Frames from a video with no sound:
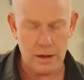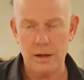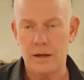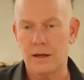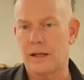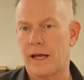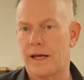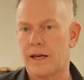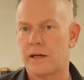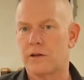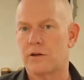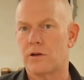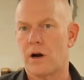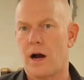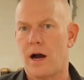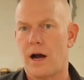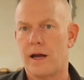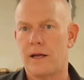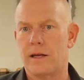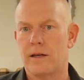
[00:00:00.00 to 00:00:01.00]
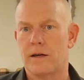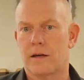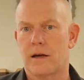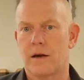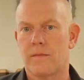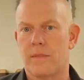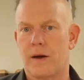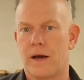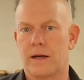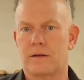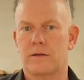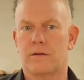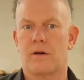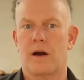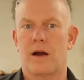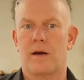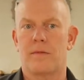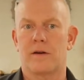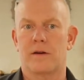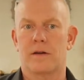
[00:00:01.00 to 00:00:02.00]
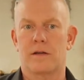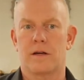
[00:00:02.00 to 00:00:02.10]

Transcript: you let it dry, you come back to grab your